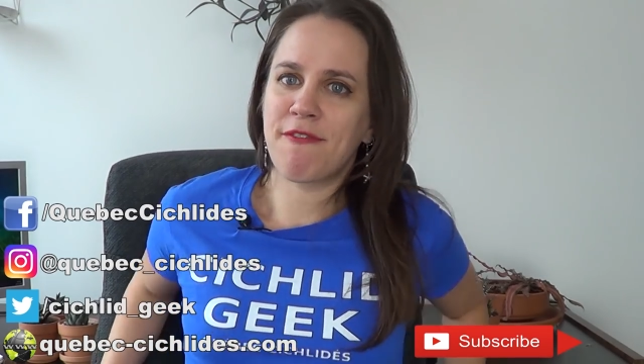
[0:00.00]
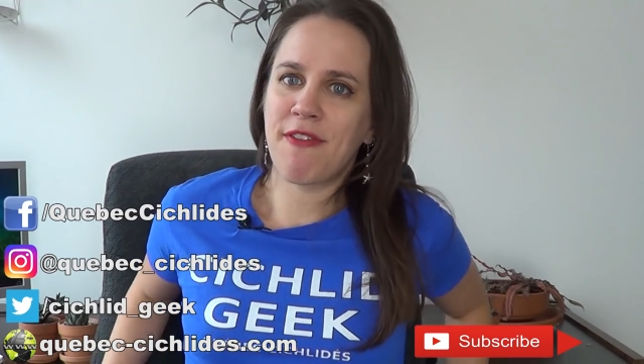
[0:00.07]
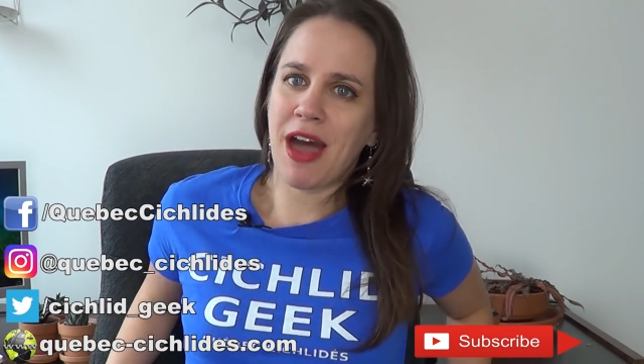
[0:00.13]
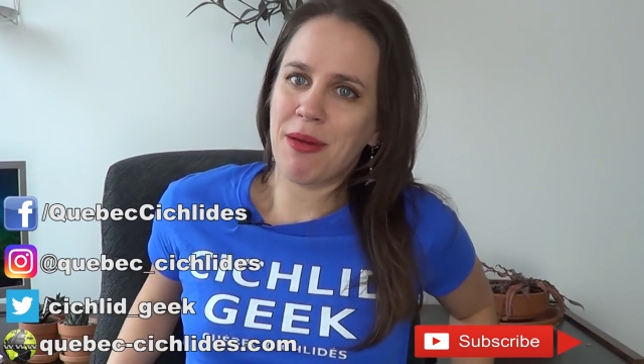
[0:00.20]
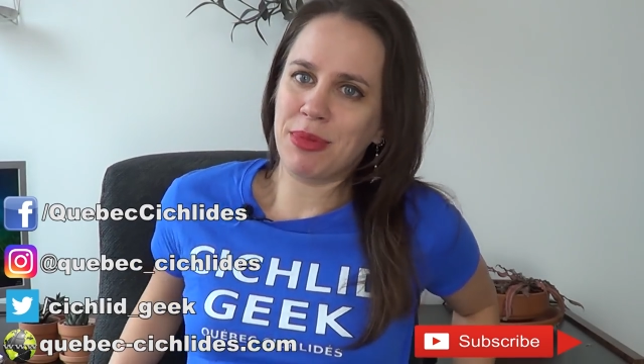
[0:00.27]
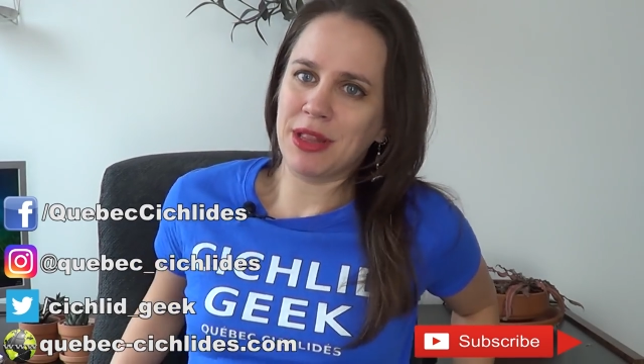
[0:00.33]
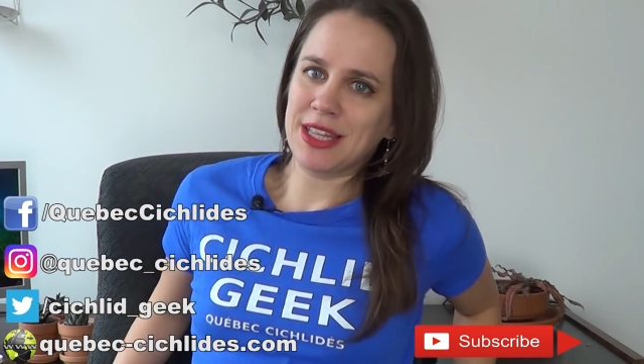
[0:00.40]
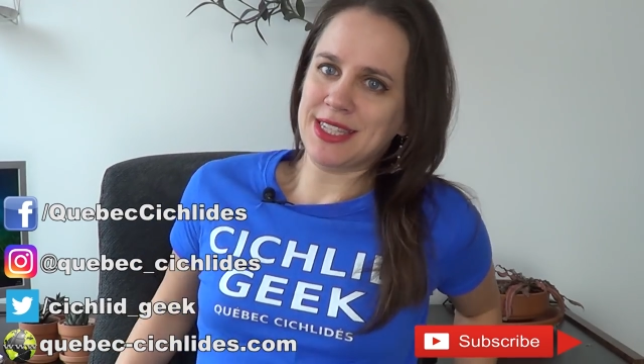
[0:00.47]

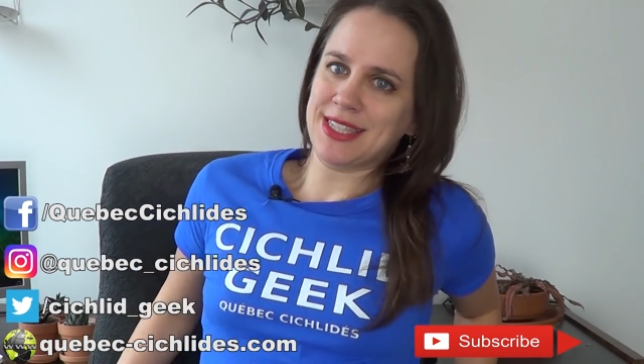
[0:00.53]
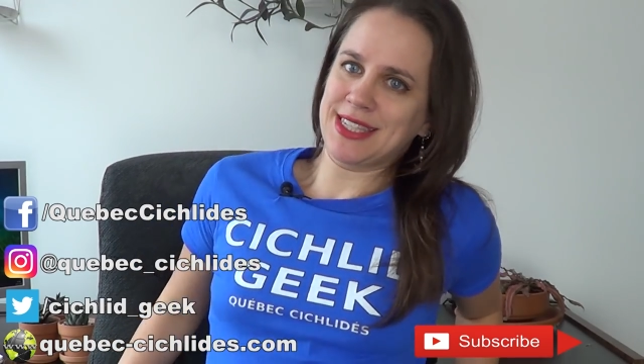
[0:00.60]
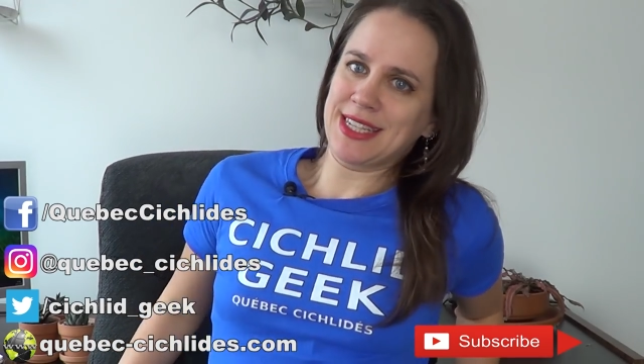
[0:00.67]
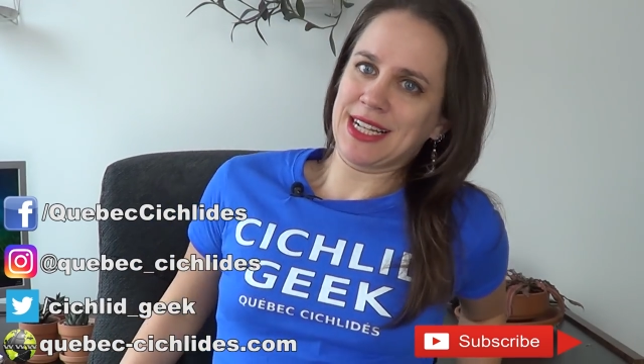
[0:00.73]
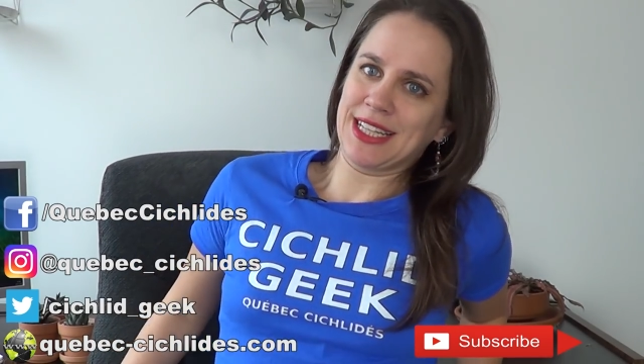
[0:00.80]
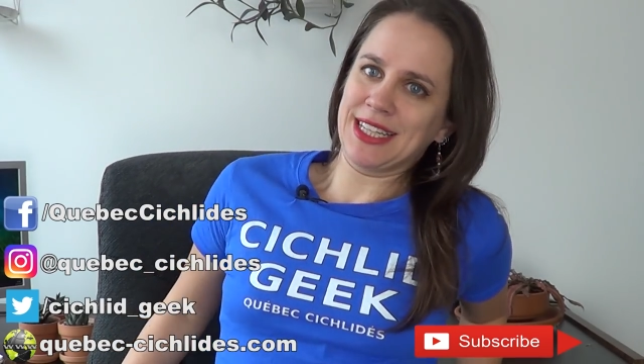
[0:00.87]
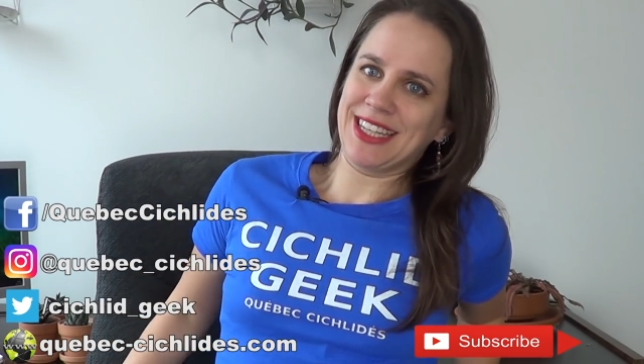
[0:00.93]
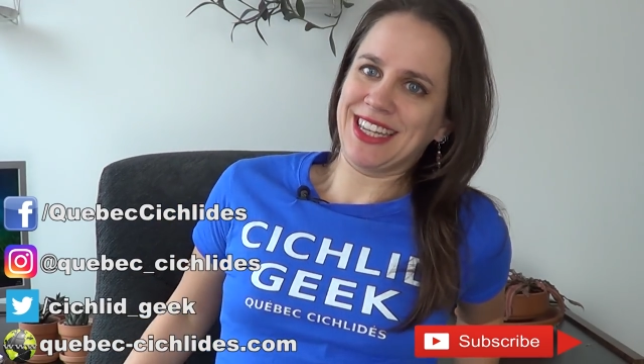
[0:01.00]
fabulous
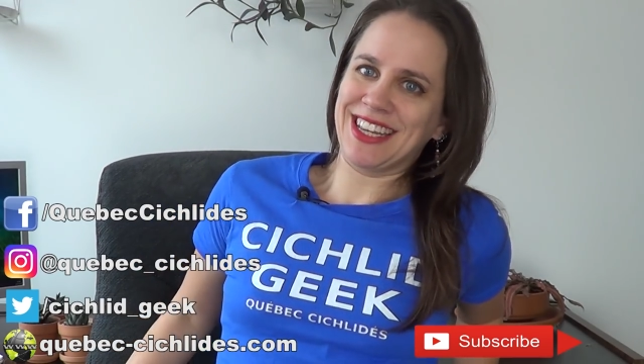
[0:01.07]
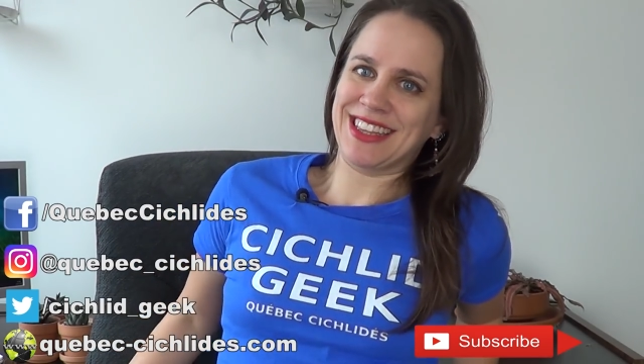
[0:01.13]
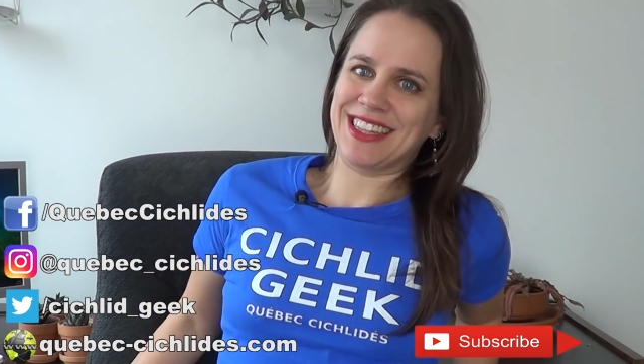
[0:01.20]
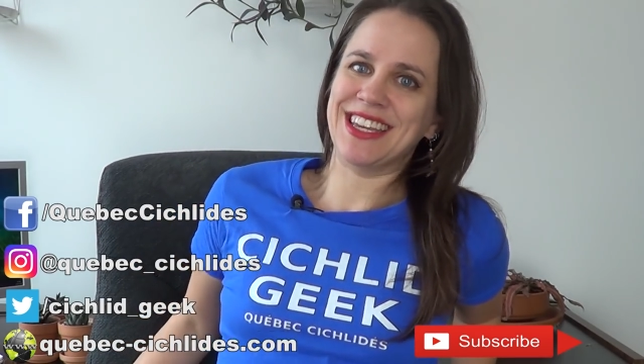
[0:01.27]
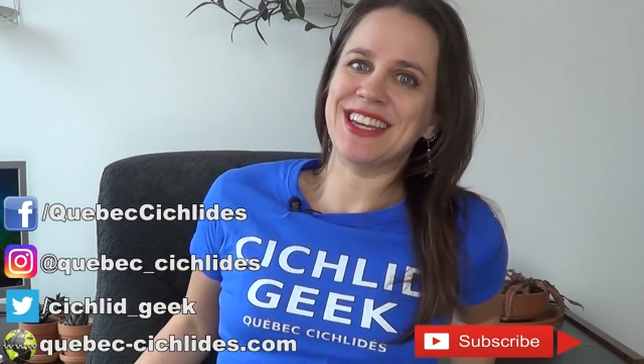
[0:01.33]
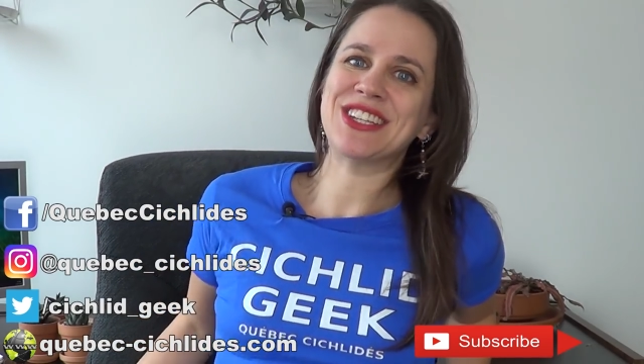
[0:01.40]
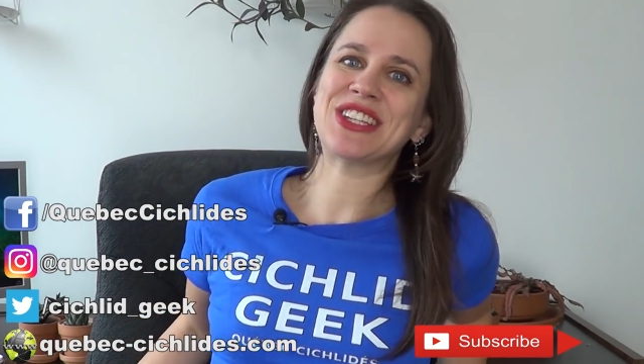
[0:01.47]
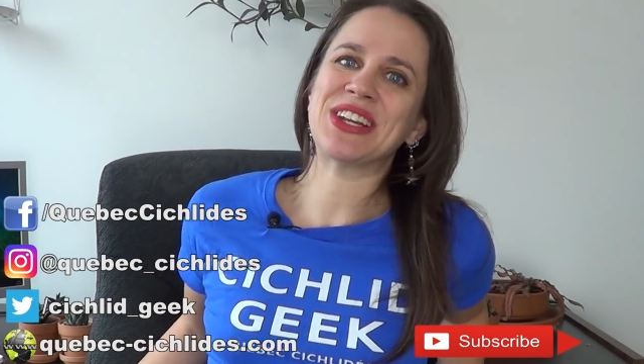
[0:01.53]
Cichlid Geek
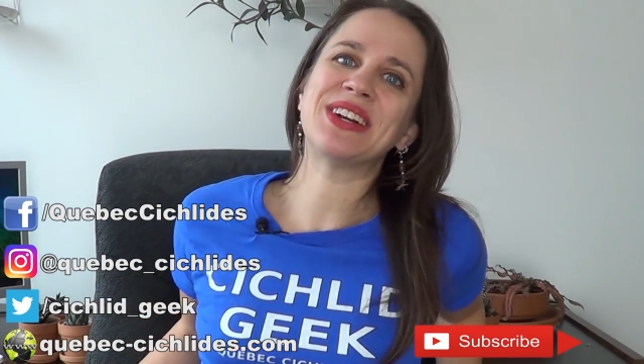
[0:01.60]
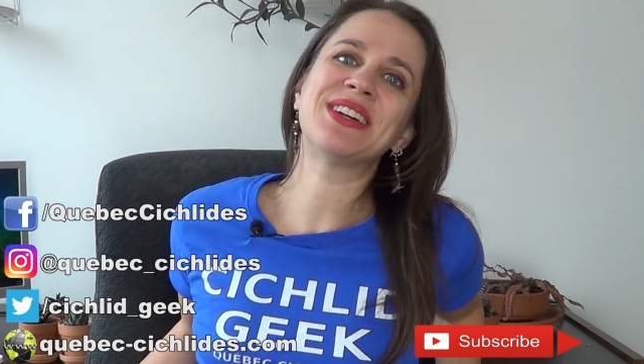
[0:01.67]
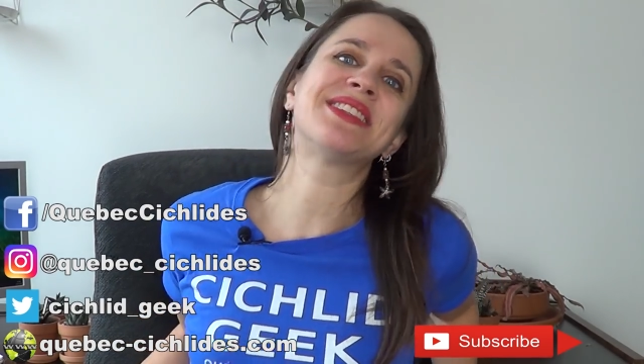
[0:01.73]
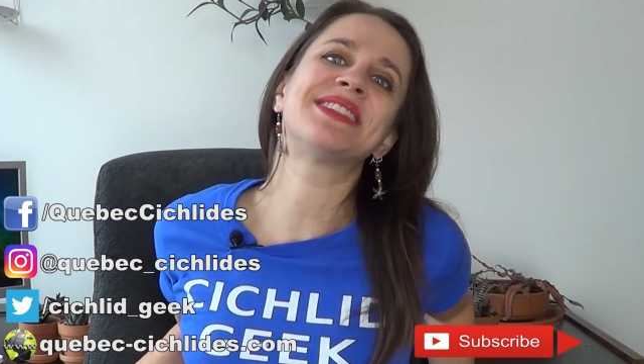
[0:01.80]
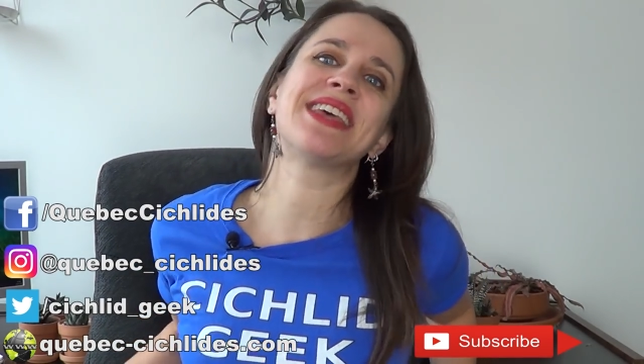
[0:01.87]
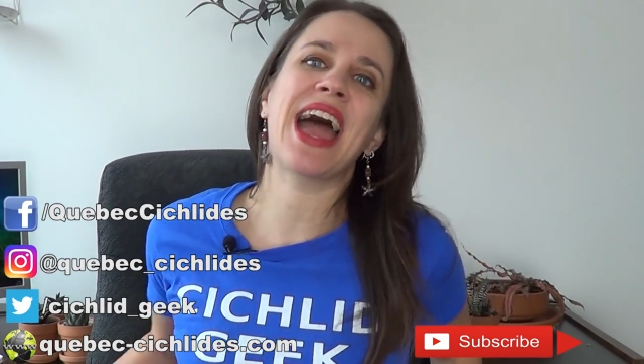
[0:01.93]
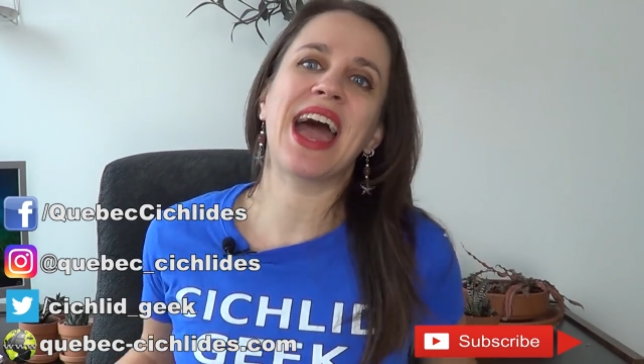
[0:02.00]
t-shirts